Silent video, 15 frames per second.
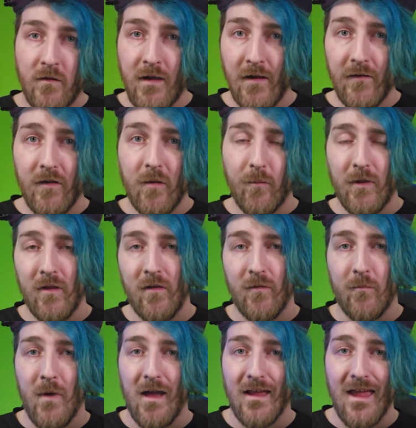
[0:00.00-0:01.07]
Next up is
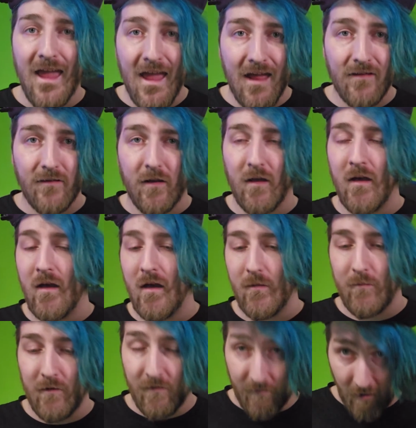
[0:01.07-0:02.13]
my hat.
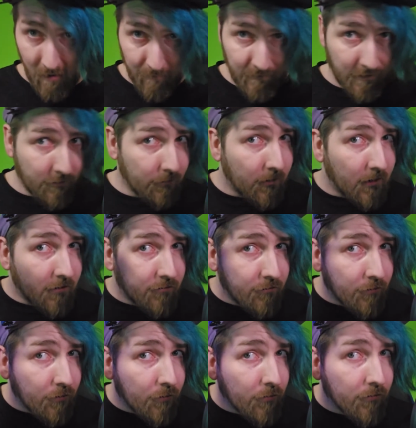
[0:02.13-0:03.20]
It's
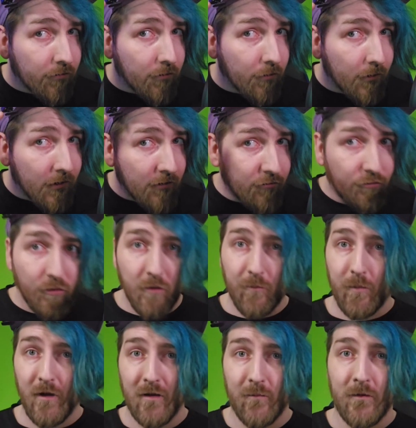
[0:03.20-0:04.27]
omnidirectional, so it should
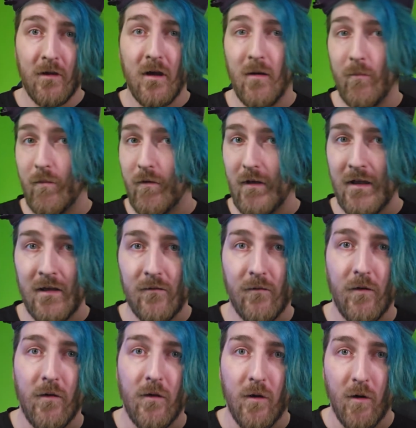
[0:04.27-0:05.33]
pick me up
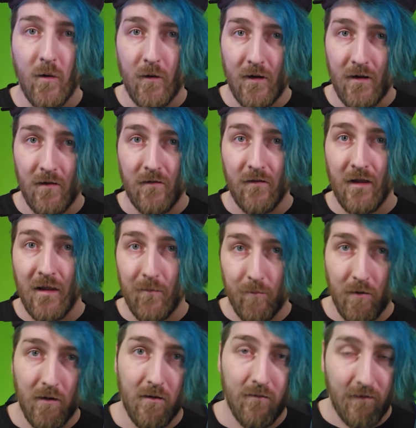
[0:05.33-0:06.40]
even though it is
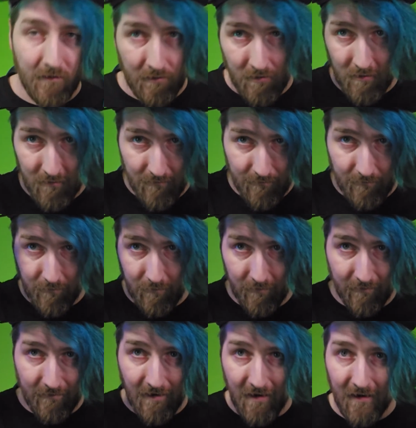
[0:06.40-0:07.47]
above and off to the
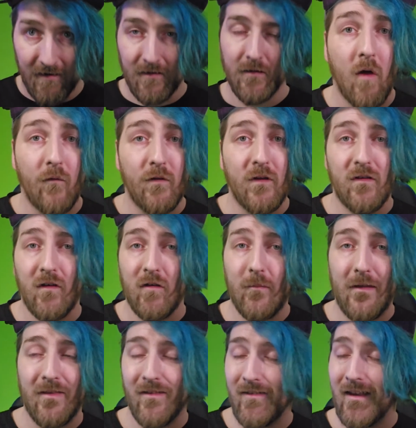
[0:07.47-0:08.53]
side. Hopefully it sounds
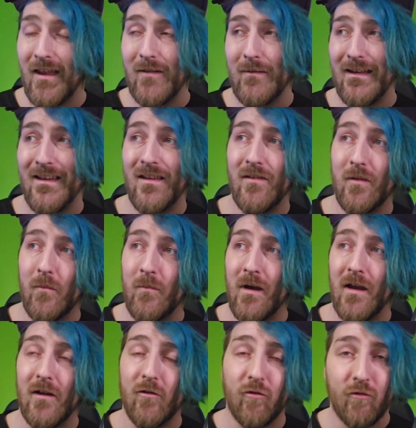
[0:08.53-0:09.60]
about the same as
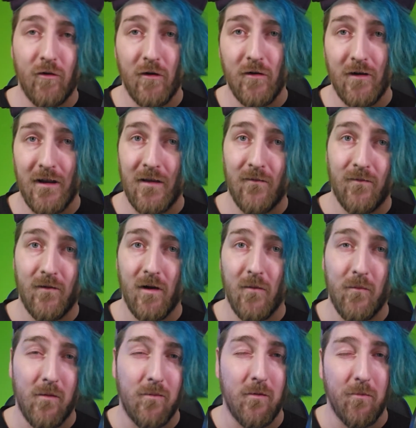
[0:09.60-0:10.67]
my shirt, if not
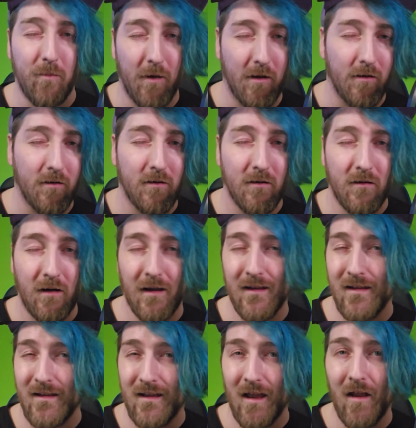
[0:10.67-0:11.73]
maybe better, I
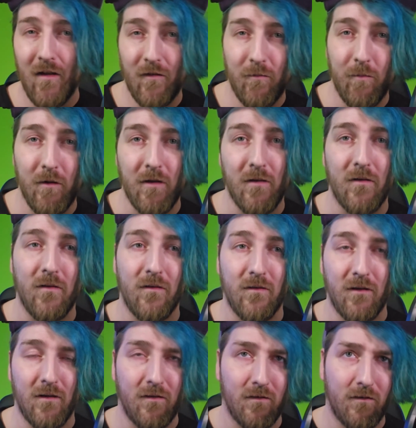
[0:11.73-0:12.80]
guess, because
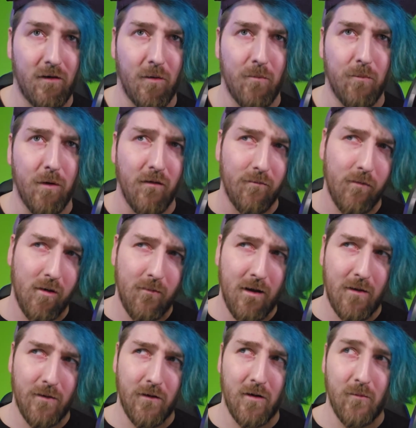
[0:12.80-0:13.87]
it's above my
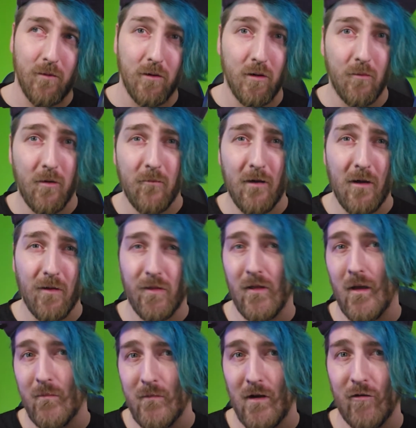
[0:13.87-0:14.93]
mouth and not below my mouth.
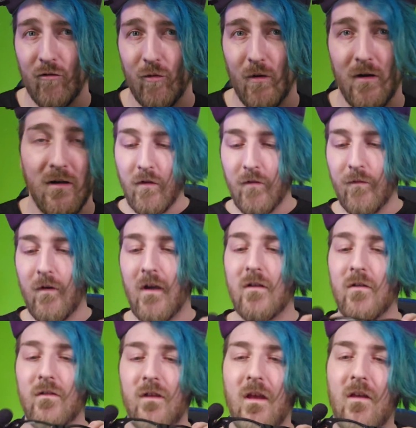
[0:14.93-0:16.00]
I'm not sure. For the
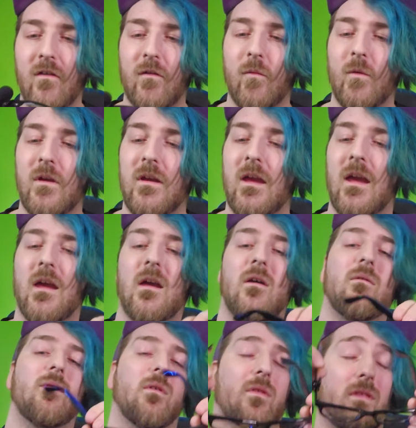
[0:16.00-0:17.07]
final test, we have
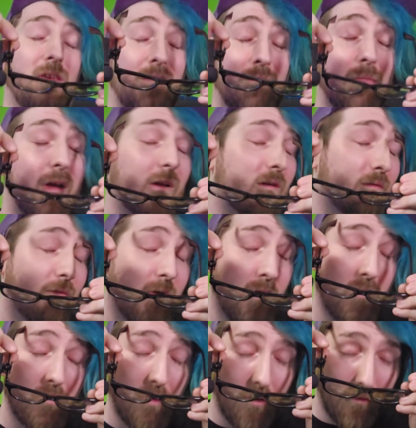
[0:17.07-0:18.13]
the
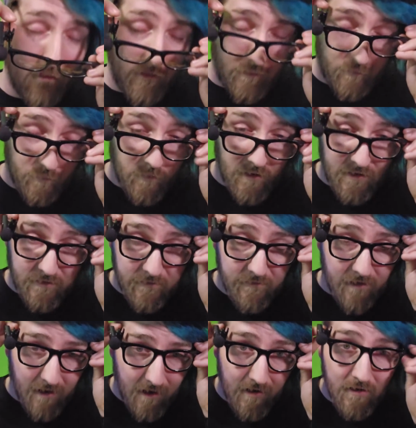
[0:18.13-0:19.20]
microphone on the right
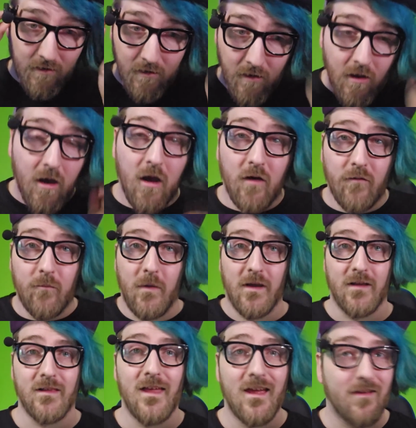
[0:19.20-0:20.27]
side of my
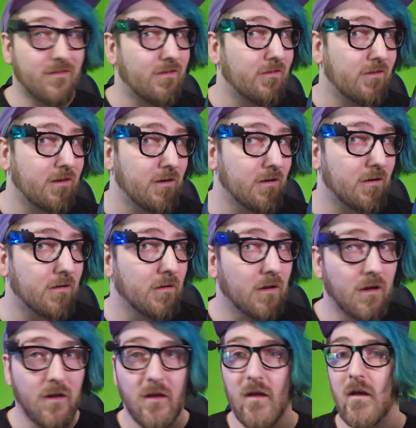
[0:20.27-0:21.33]
glasses here.
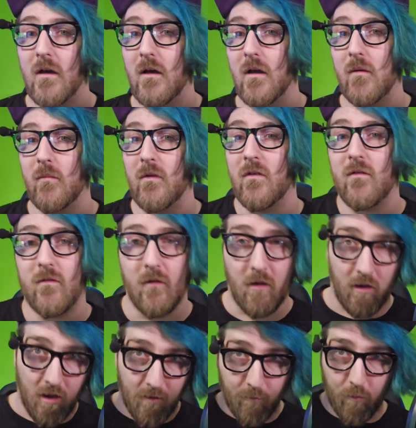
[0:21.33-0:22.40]
It's
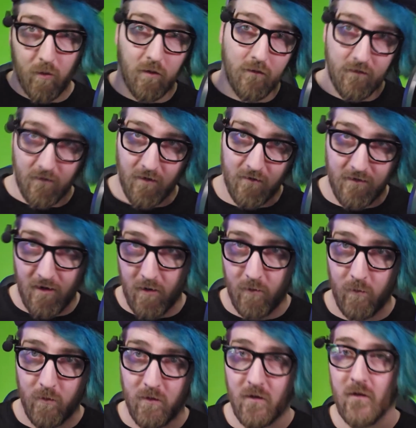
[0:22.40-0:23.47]
upwards, not
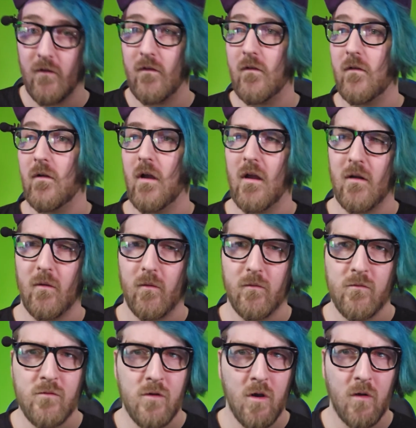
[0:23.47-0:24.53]
downwards. I
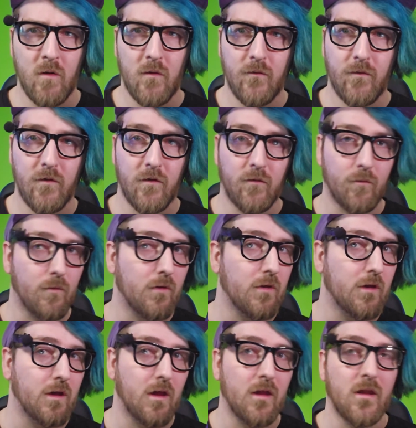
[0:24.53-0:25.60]
don't know if there's
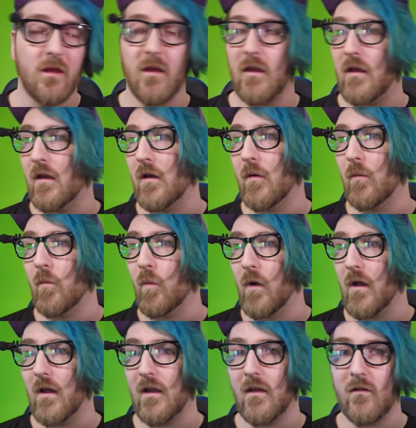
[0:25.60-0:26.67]
really any
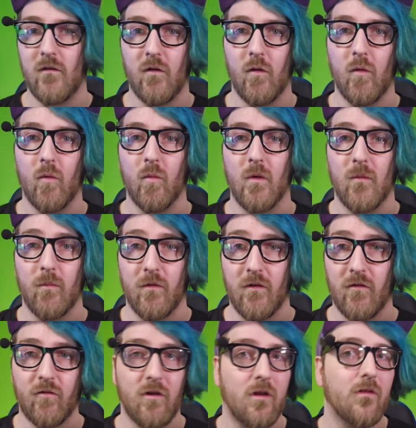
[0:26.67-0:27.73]
way to
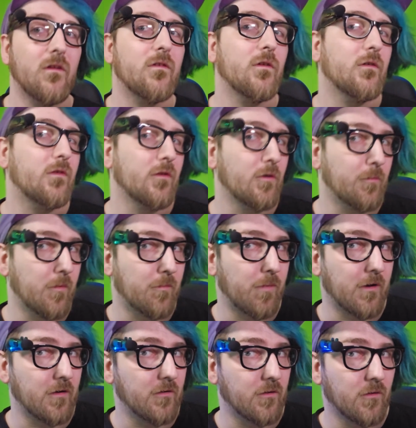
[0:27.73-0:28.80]
reposition it. This looks a little bit
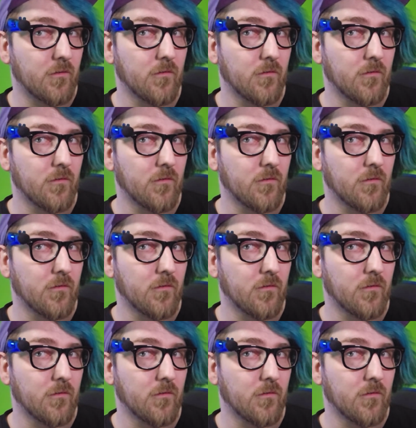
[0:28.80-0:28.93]
better though.